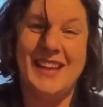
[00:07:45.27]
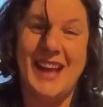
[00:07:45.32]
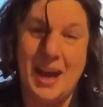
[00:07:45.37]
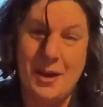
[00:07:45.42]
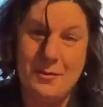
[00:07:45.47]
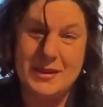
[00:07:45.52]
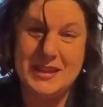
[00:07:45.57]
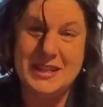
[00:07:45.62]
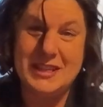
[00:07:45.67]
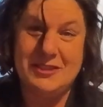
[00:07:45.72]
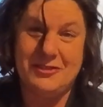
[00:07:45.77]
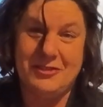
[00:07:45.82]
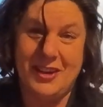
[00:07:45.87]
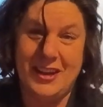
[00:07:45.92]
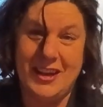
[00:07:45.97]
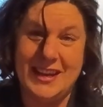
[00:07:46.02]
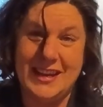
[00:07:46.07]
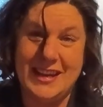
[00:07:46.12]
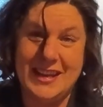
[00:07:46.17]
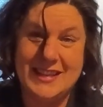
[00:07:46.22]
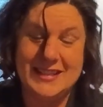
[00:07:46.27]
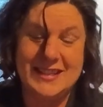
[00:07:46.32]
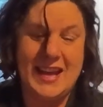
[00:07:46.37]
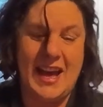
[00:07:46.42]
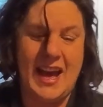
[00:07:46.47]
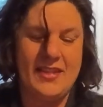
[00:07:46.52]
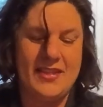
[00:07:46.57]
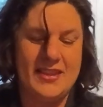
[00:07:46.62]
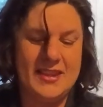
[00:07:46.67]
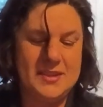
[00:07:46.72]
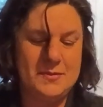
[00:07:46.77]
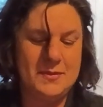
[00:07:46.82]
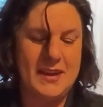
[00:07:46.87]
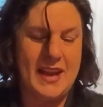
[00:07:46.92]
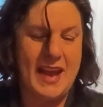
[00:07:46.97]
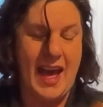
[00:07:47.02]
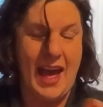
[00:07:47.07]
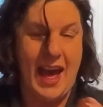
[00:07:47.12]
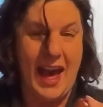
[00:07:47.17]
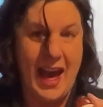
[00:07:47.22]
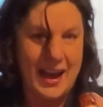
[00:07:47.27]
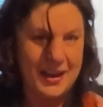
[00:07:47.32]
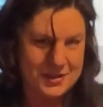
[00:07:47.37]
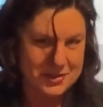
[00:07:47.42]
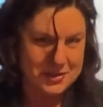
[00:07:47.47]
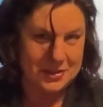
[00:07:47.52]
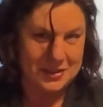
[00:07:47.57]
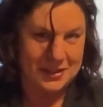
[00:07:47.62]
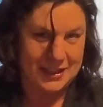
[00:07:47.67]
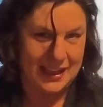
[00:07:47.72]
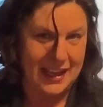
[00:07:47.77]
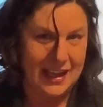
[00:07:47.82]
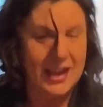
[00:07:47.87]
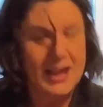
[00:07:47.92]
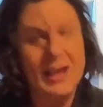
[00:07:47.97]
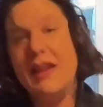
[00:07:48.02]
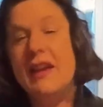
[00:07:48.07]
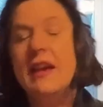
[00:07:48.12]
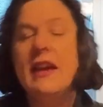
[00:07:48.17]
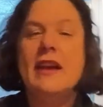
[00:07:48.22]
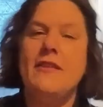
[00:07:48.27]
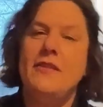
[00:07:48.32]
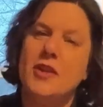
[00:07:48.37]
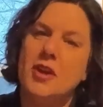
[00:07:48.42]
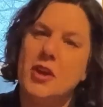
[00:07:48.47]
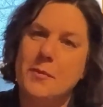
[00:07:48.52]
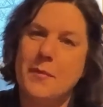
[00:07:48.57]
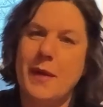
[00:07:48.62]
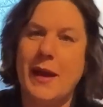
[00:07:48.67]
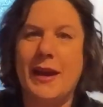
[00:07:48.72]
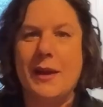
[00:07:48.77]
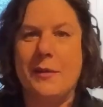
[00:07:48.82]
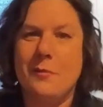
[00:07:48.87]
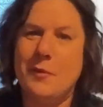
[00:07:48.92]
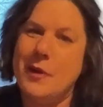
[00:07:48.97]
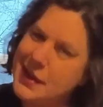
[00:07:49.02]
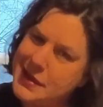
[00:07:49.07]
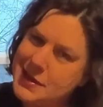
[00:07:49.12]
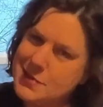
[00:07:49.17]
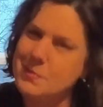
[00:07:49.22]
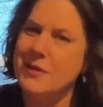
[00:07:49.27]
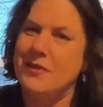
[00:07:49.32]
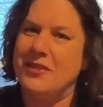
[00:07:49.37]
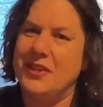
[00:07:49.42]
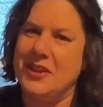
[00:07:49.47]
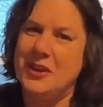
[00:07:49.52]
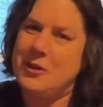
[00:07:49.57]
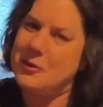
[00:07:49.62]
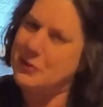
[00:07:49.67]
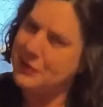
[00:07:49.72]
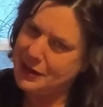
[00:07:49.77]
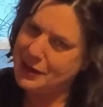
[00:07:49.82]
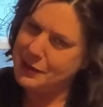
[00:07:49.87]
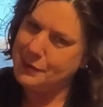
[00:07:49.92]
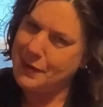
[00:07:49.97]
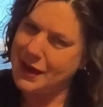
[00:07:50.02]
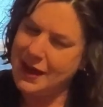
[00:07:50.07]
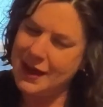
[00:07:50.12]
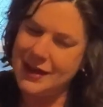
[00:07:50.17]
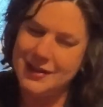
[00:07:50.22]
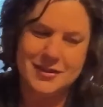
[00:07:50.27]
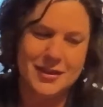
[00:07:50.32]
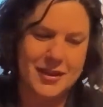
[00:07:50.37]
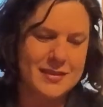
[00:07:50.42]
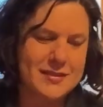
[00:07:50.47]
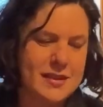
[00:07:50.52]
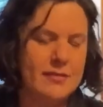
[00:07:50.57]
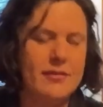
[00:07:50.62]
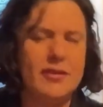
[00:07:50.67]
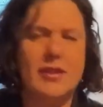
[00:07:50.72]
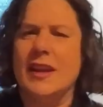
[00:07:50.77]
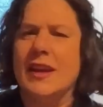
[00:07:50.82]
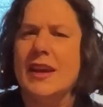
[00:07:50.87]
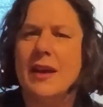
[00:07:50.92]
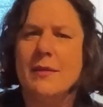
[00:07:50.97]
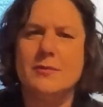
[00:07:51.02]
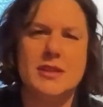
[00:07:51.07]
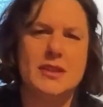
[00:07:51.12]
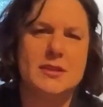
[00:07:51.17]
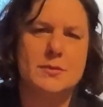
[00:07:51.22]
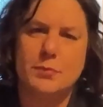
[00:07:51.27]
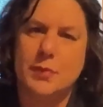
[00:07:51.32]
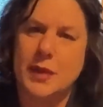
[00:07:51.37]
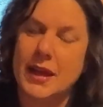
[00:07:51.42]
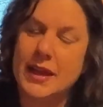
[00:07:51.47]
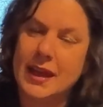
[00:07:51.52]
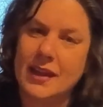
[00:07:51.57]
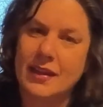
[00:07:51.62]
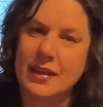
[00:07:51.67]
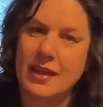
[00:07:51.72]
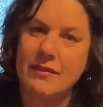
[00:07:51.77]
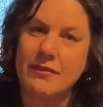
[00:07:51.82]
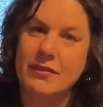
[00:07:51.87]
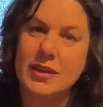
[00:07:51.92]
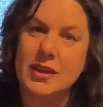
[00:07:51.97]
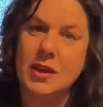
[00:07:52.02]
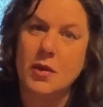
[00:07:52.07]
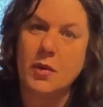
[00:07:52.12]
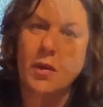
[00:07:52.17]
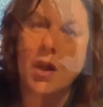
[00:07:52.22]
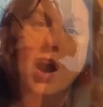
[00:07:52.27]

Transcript: How much fun is that? This one actually, if you go back and watch my video on how to make hot sauce, I feel like I'm just plugging that video.